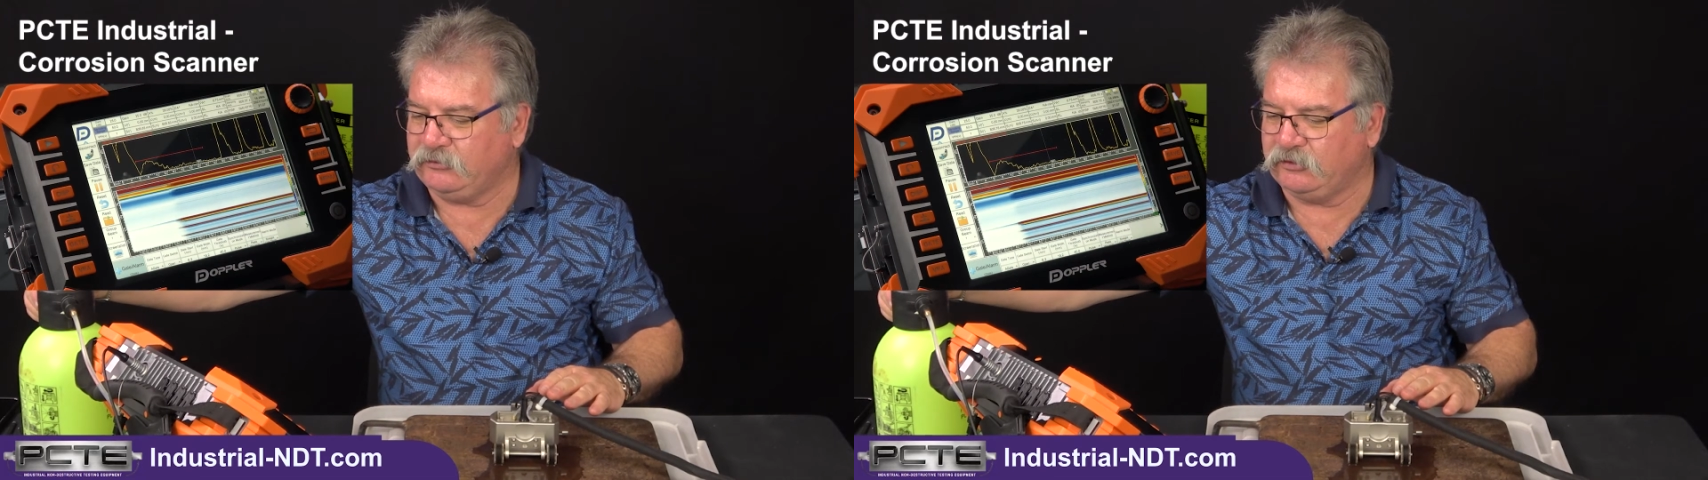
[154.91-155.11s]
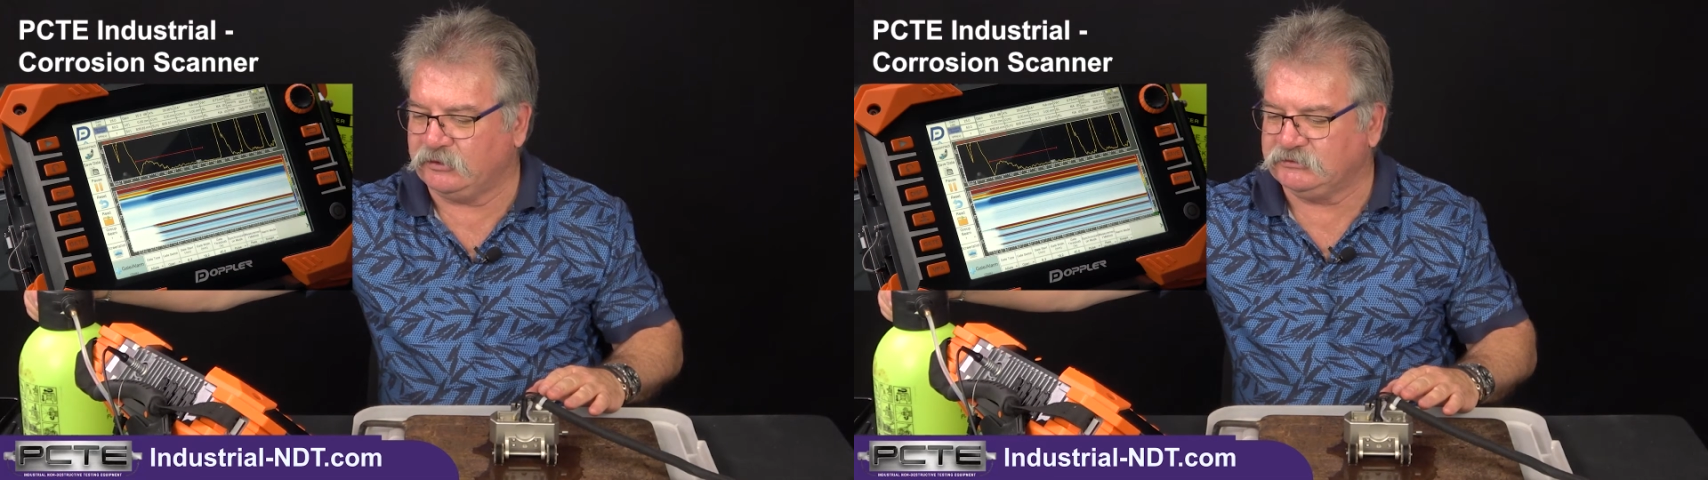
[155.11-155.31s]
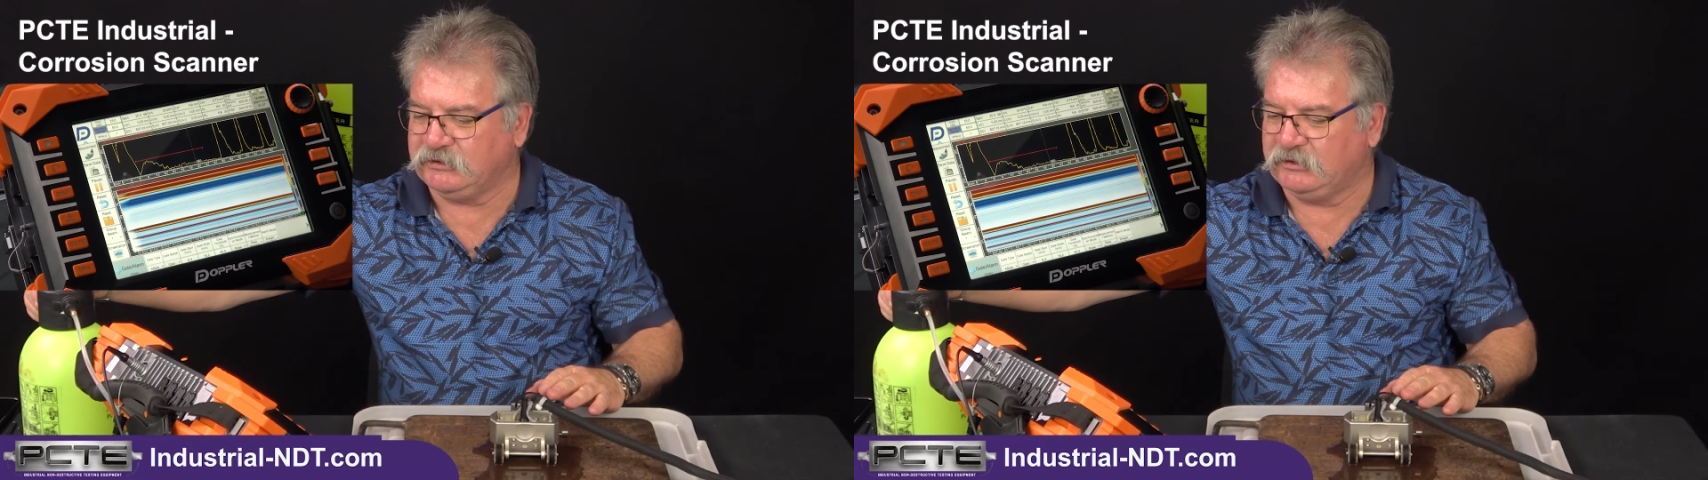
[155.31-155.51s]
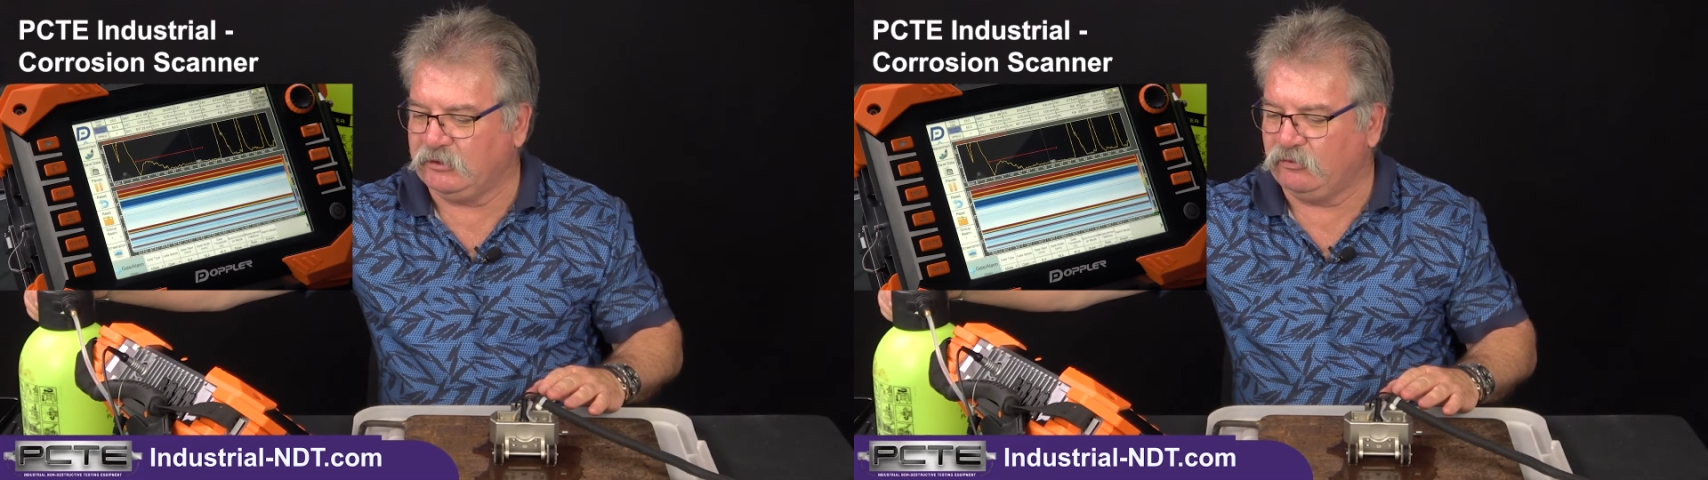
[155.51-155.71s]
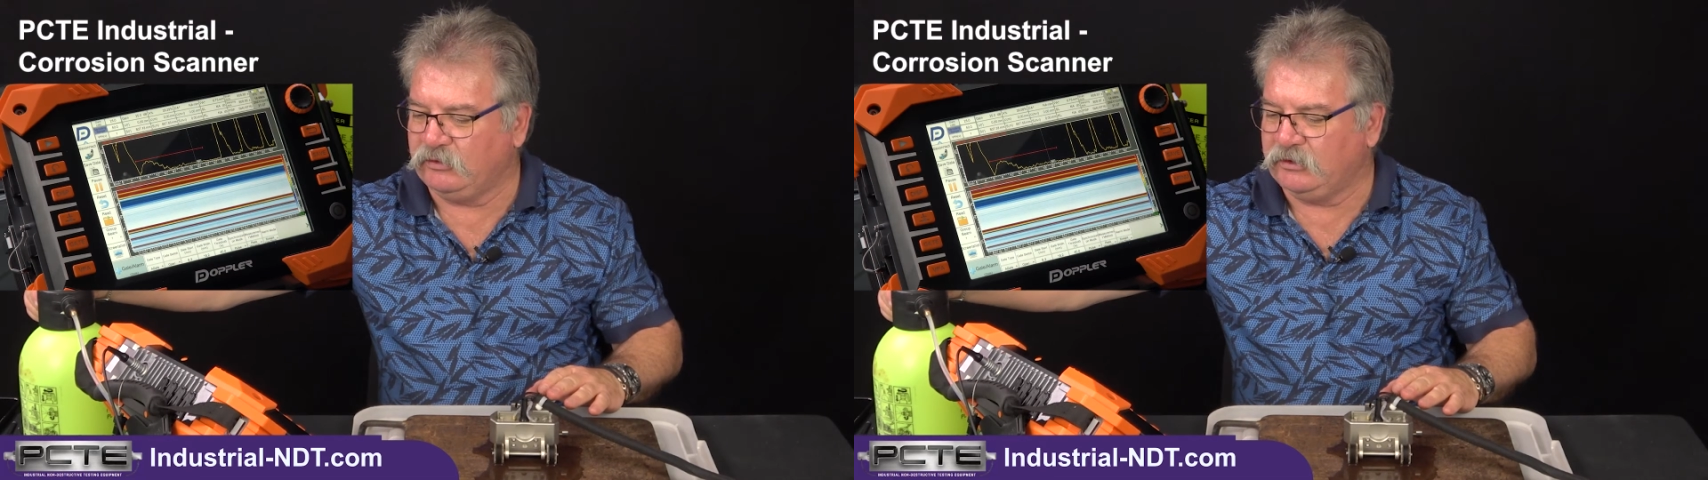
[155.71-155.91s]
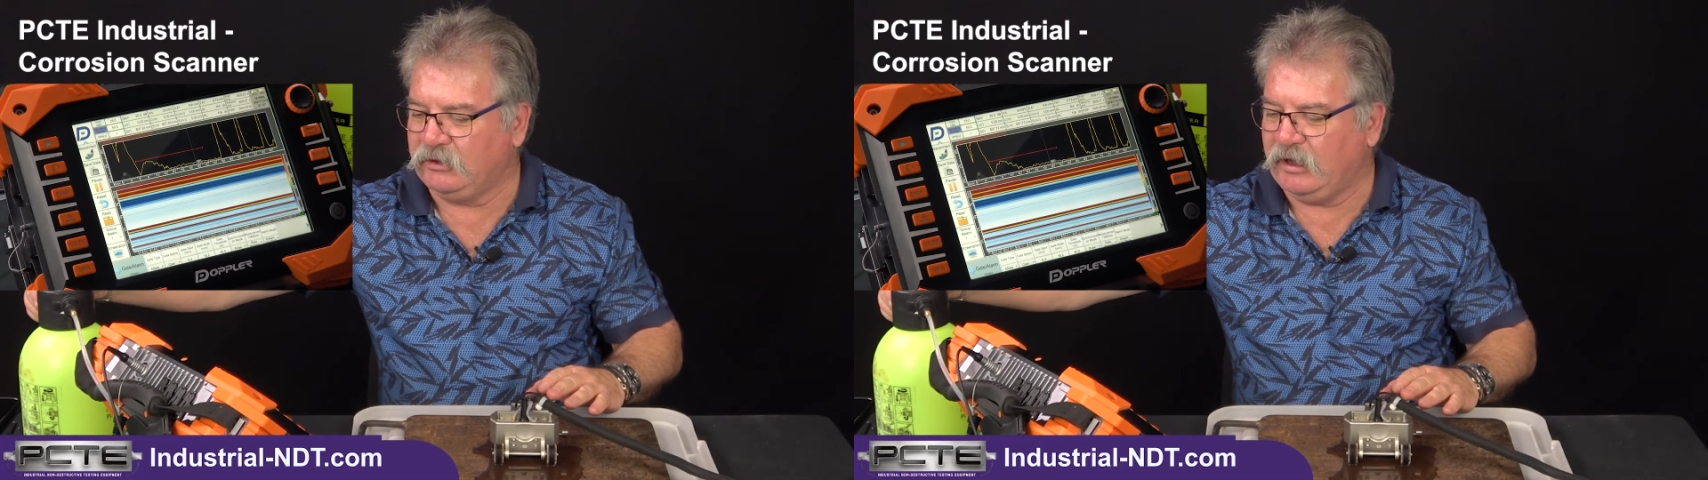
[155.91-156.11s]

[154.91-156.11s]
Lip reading: you can see that we